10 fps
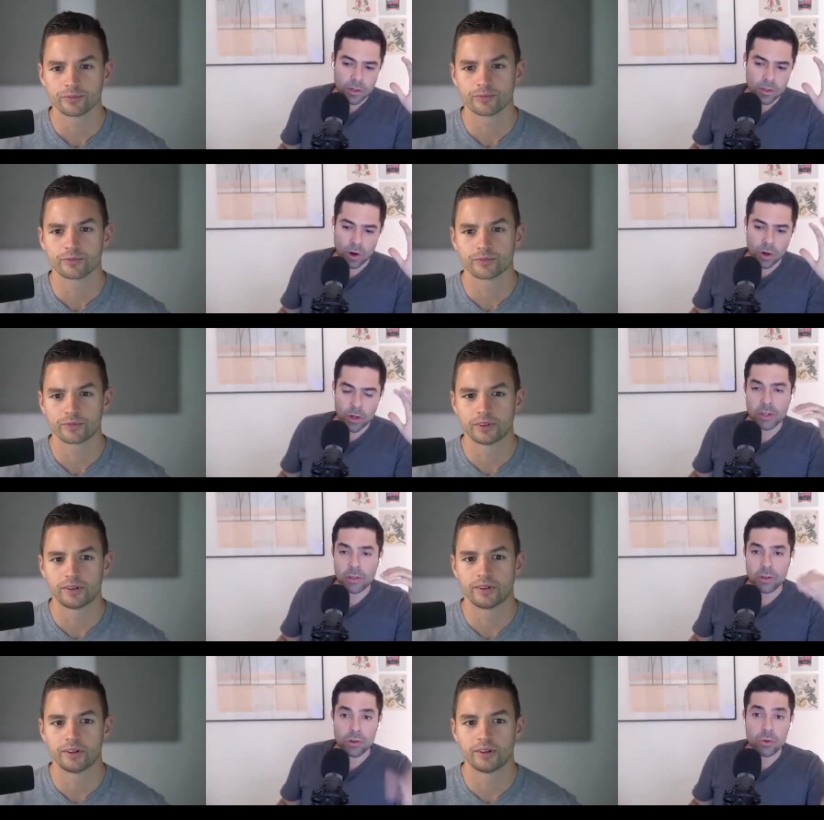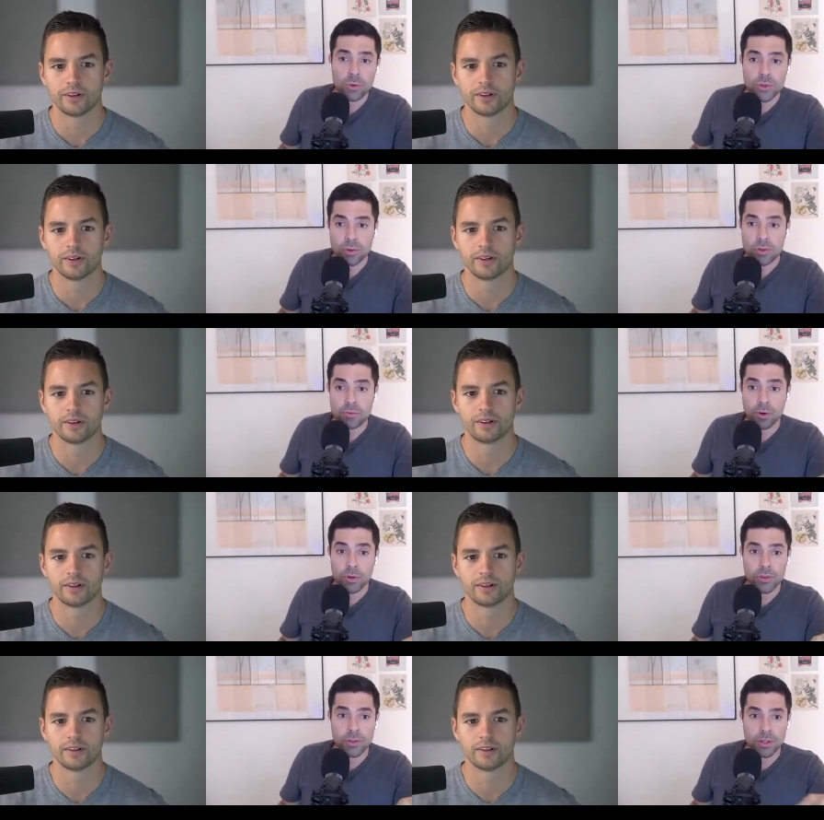Speaker 1: targeting the users
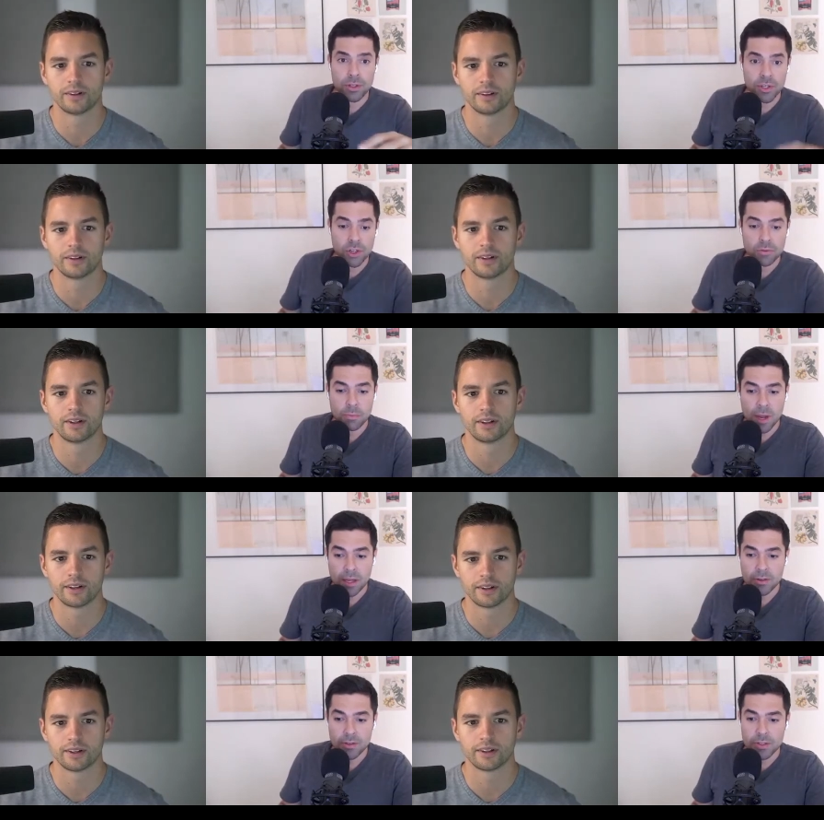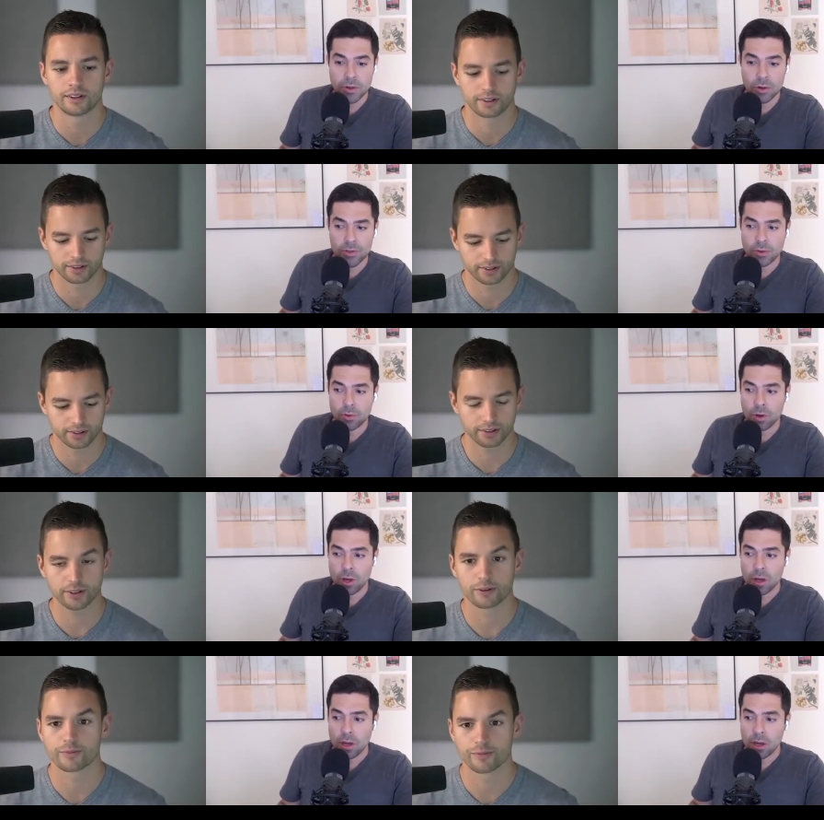versus the decision makers it's also
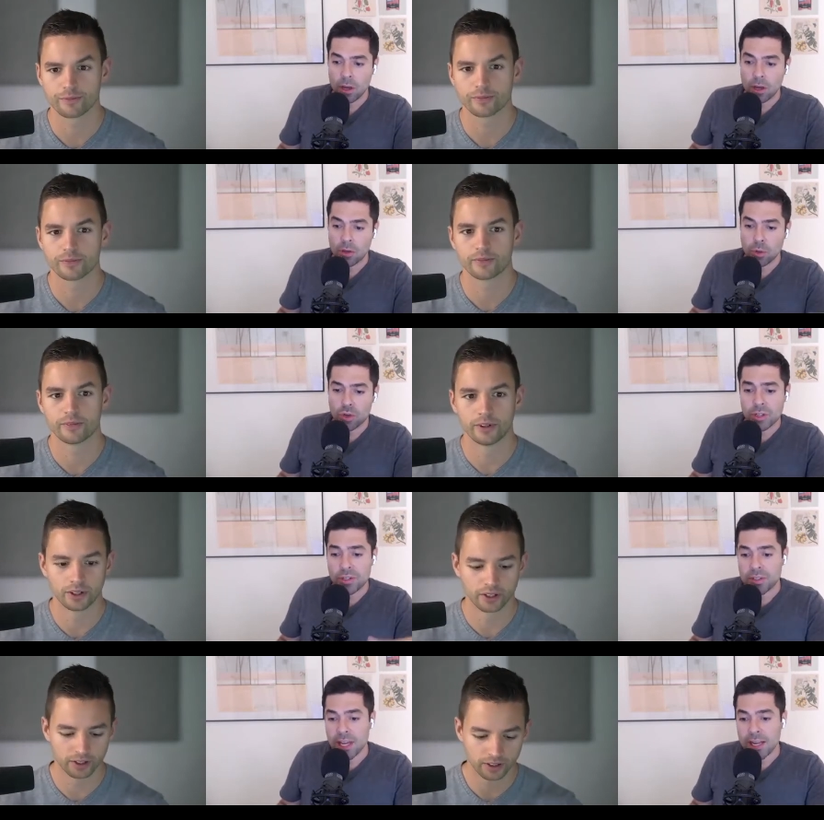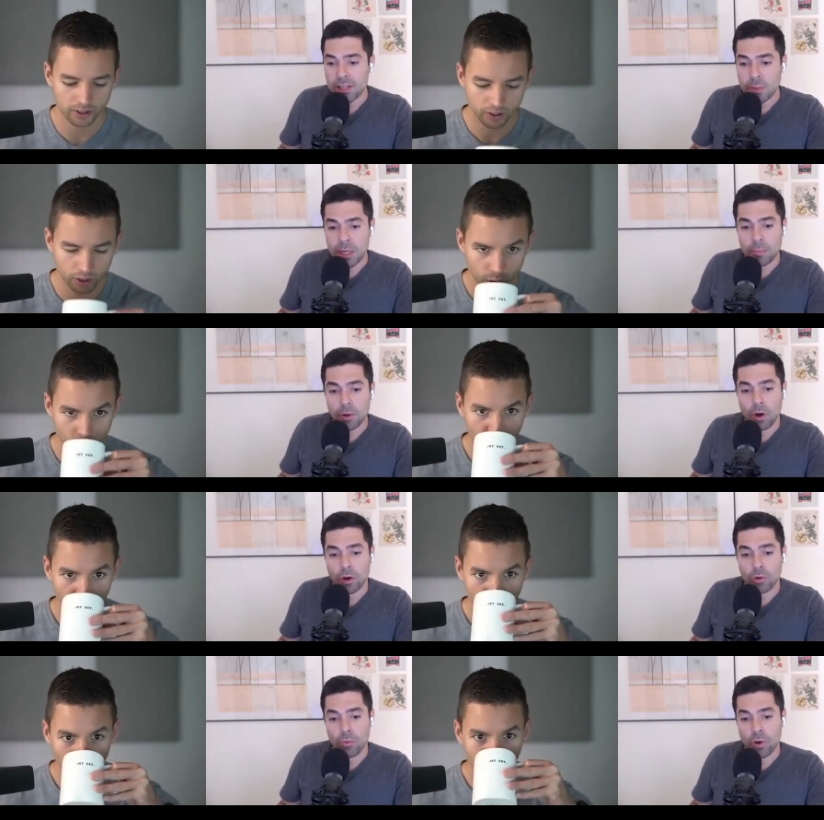yeah usually the salespeople
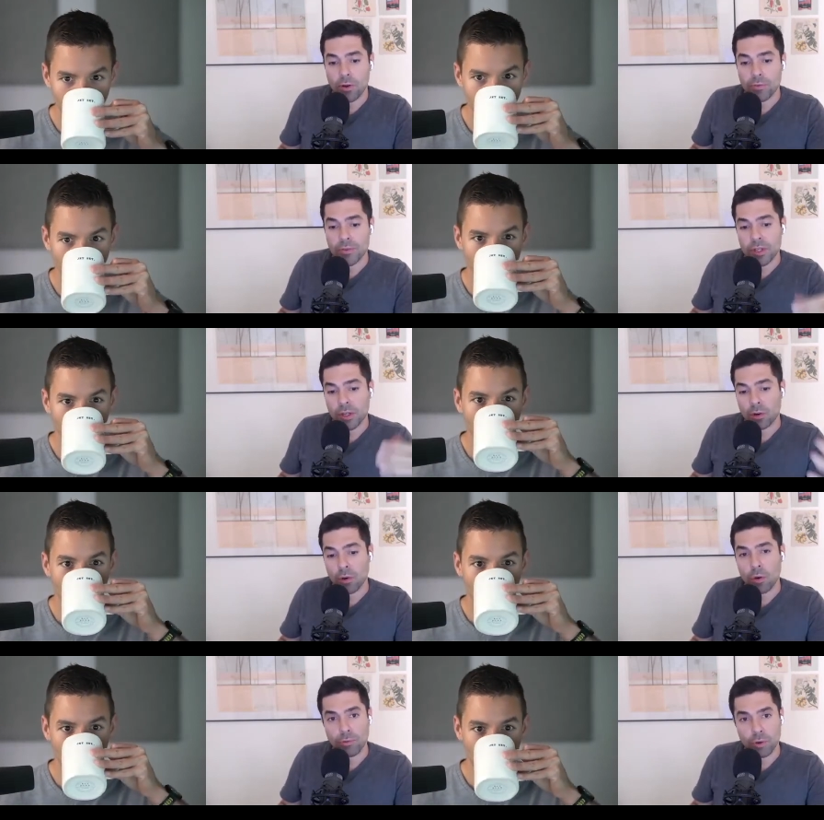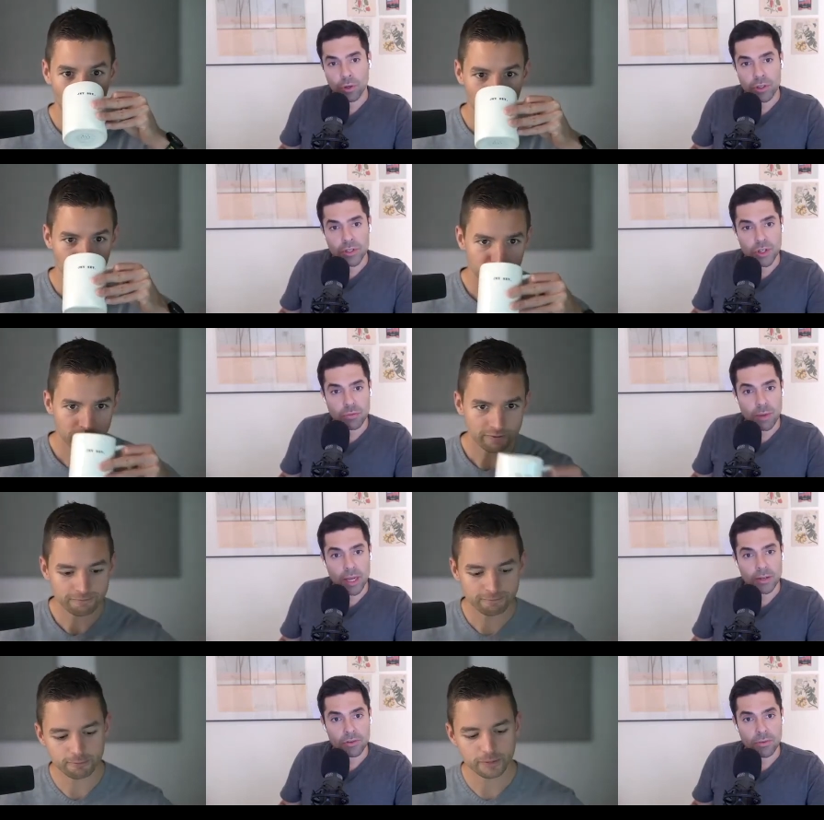are the ones that are going for the decision
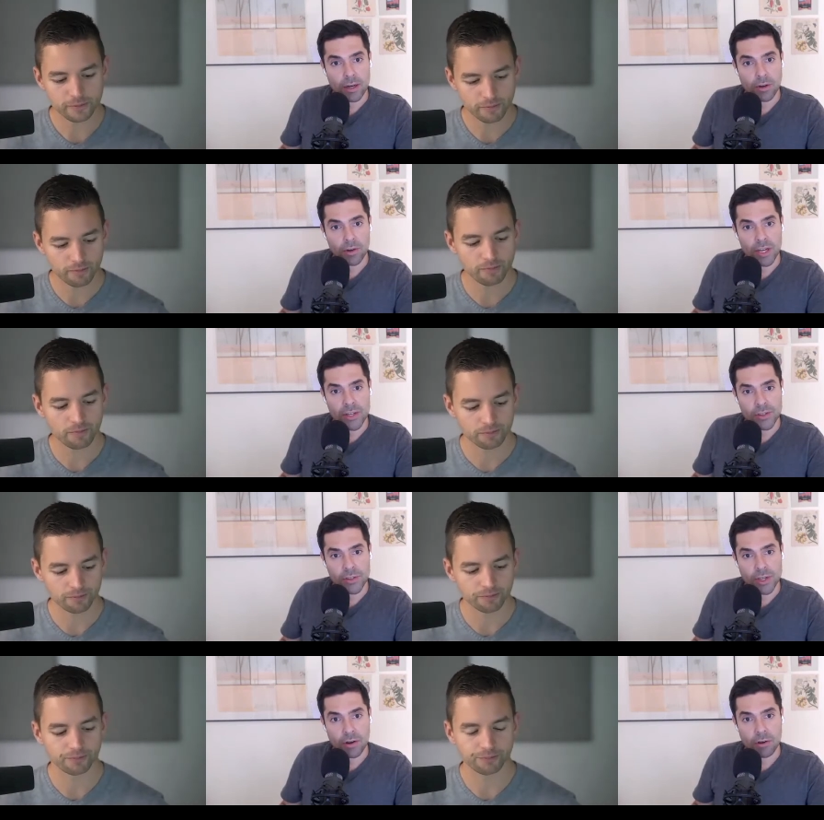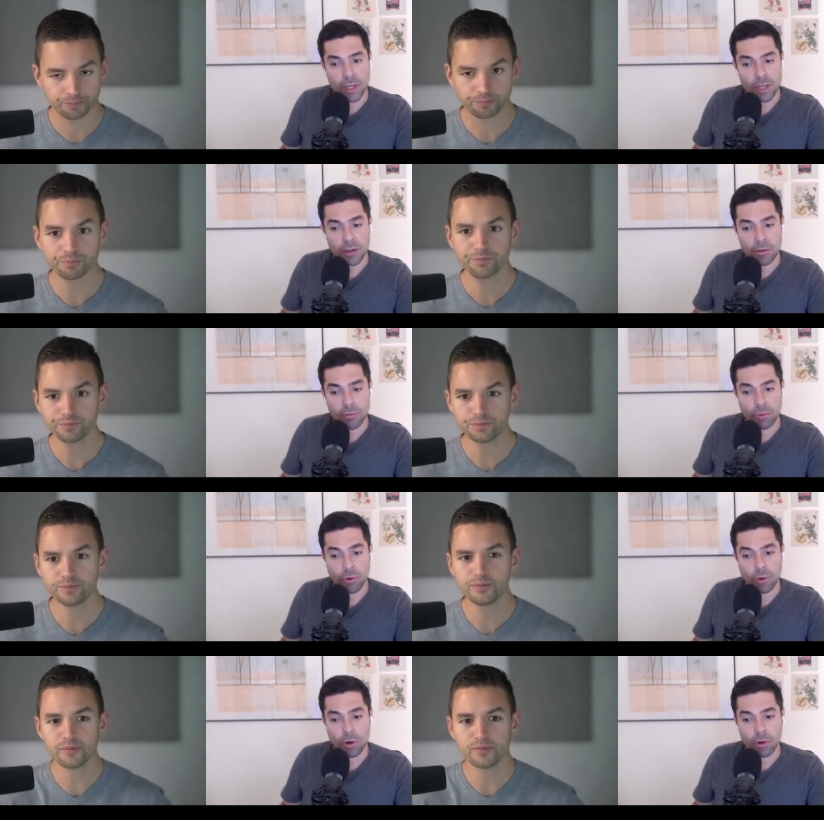makers, right? Not necessarily
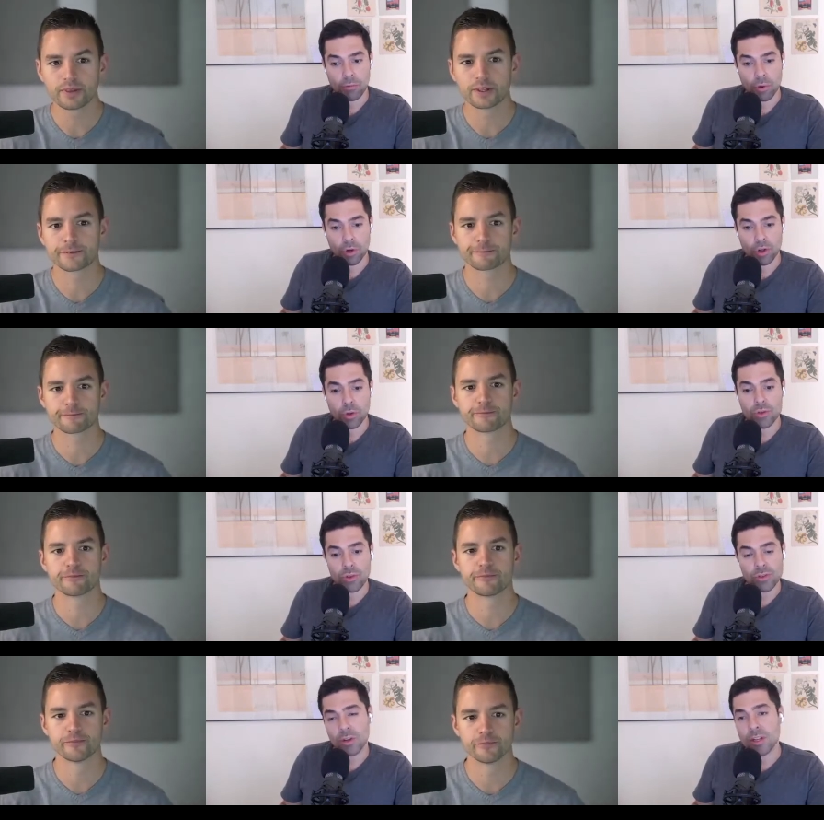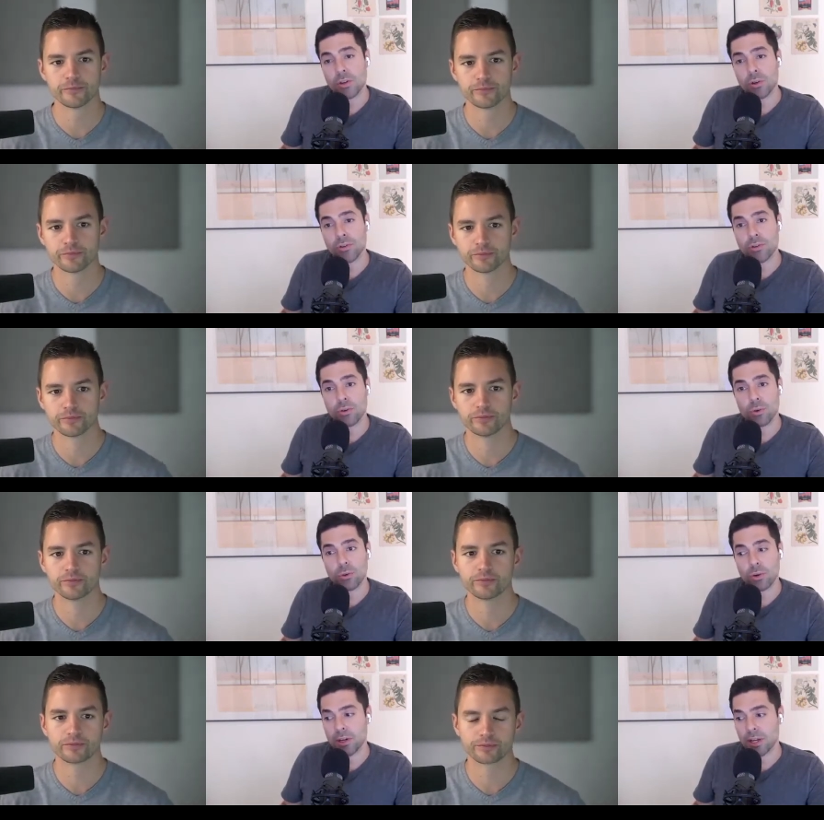for for the users. So that's
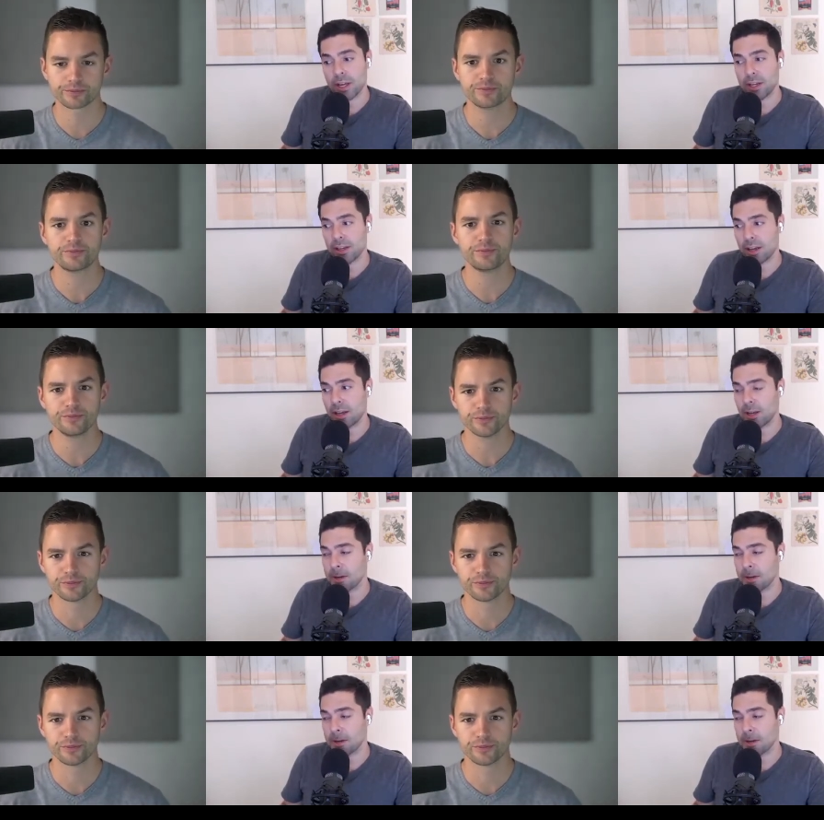also a a